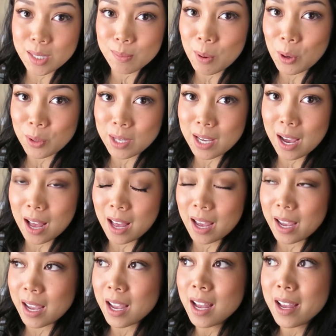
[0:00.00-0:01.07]
smoky
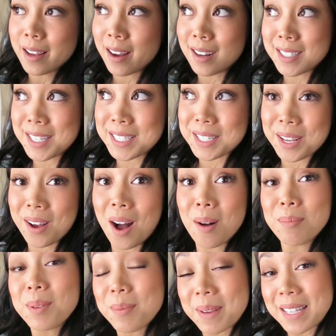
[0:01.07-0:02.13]
eye. Got tons of
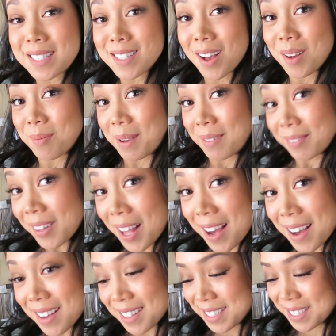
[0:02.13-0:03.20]
compliments on my
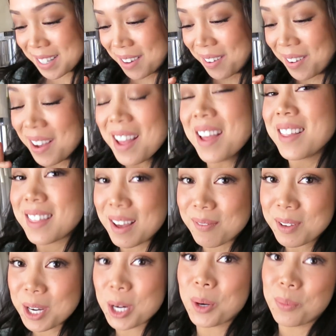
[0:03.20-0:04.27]
vlog, so
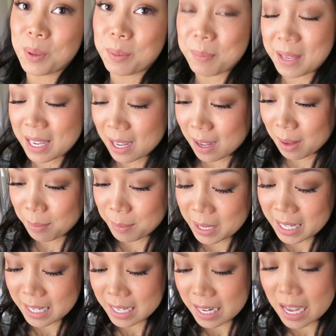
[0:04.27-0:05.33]
that video will be
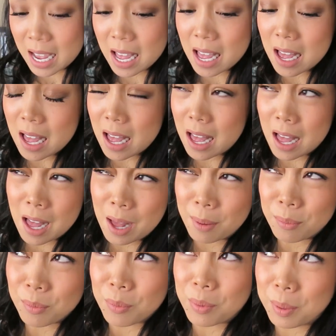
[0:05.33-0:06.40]
coming,
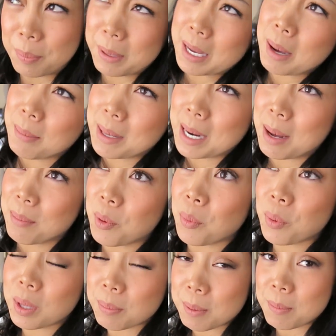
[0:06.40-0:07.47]
um, will be coming up,
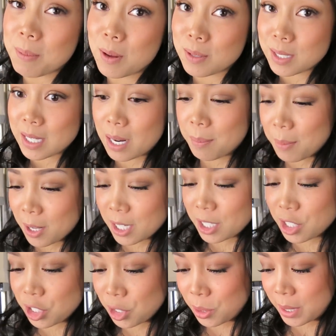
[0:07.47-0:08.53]
will be posted up on
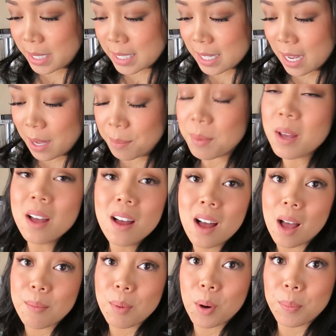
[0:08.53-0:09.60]
It's Judy Time.
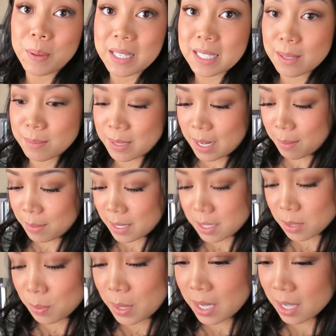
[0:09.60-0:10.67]
I'm hoping sometime
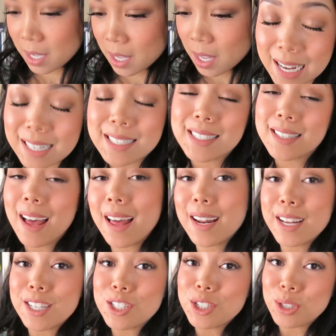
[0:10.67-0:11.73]
this week. I
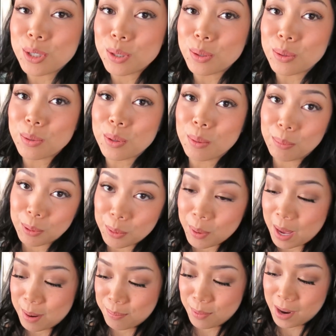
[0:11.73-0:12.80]
decided to do the
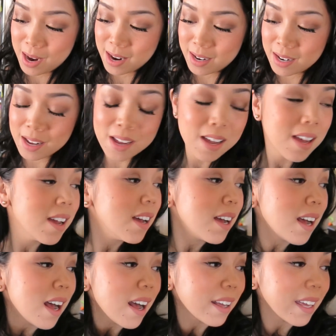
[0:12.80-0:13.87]
Blue Apron
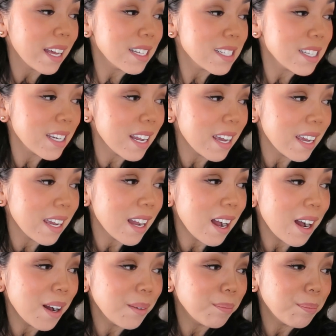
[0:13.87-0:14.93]
again today,
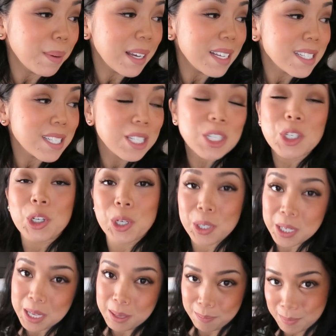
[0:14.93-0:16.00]
um, but it's the
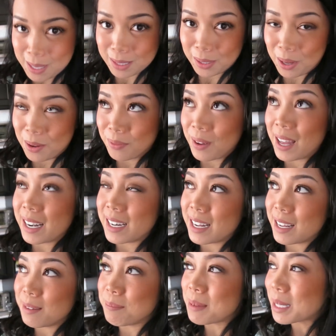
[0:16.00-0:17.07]
turkey meatloaf, and
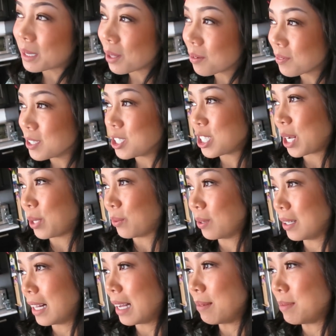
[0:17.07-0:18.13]
meatloaf in
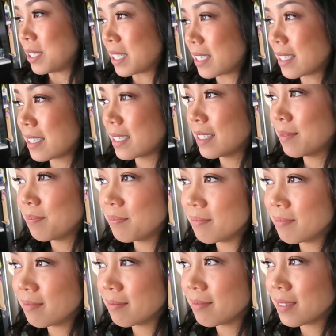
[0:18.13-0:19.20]
general, I'm just,
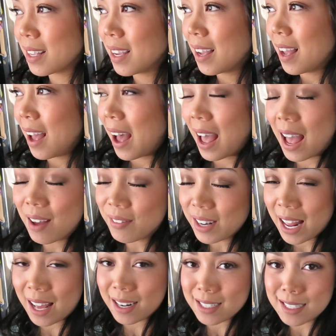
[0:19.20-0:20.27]
I
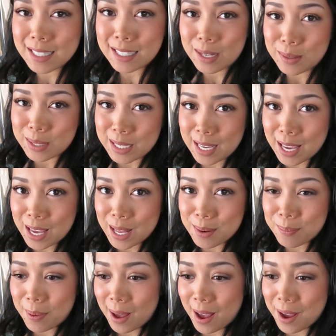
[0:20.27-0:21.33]
haven't had it since I was a
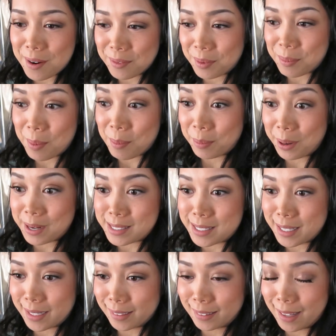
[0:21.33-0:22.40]
kid, but I remember I
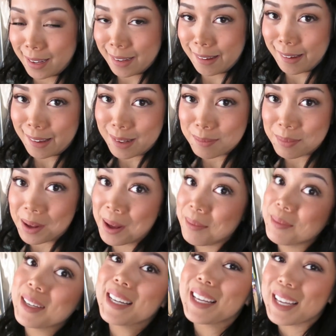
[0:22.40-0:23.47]
didn't like it, but
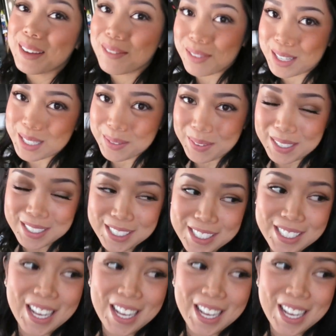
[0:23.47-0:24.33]
I'm gonna give this one a